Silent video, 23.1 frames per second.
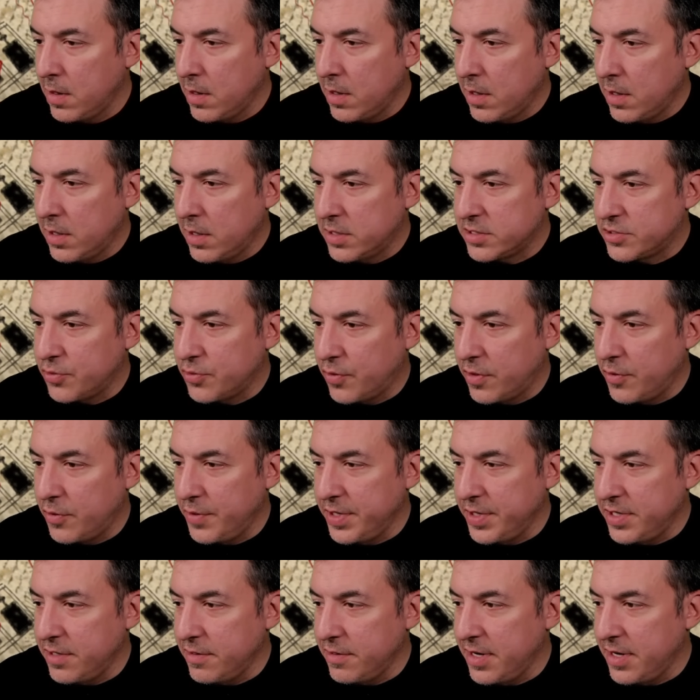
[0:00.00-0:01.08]
So what do we
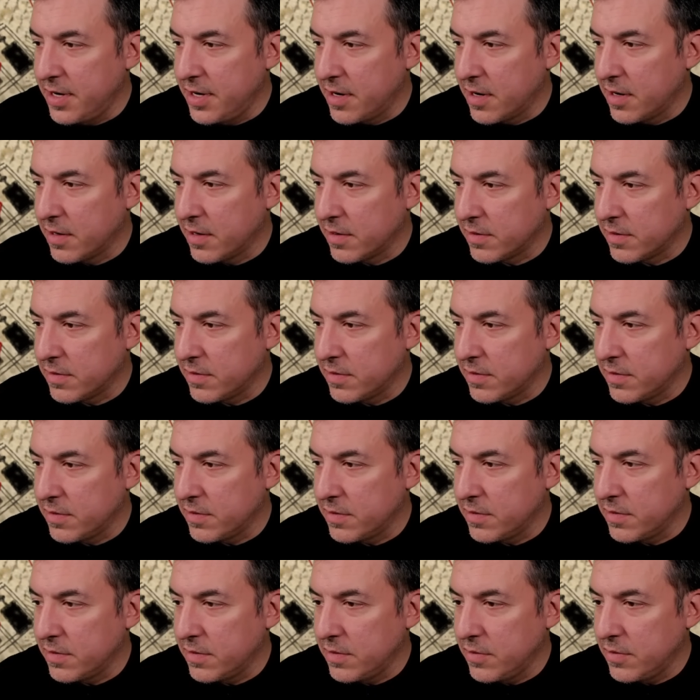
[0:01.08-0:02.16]
do here?
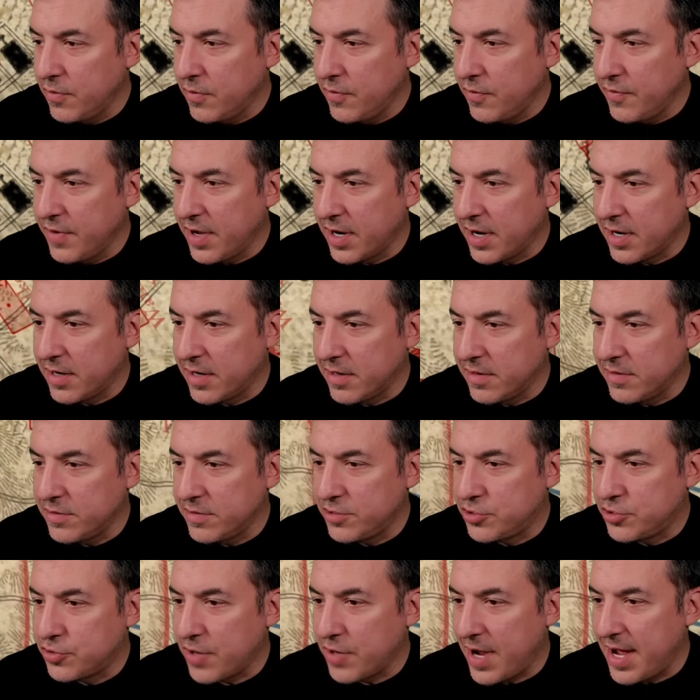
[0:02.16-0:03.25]
We've got to
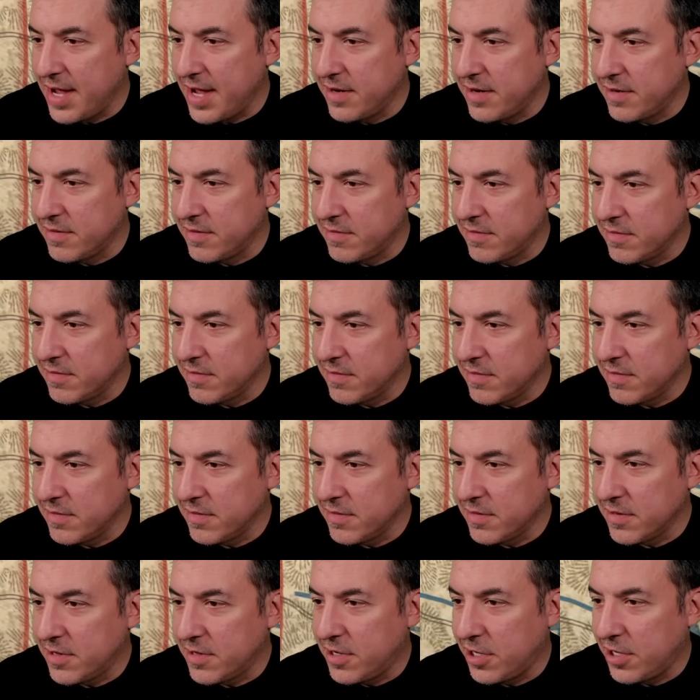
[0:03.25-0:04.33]
try and
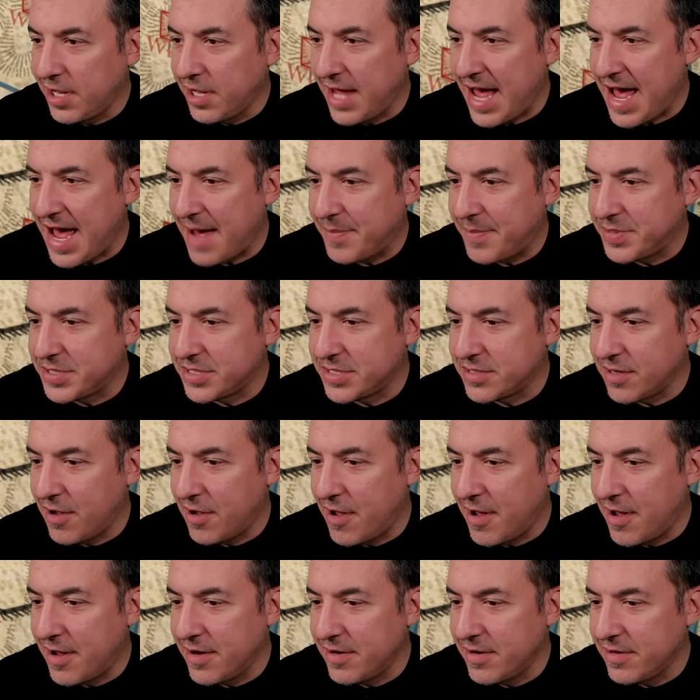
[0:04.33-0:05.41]
collapse on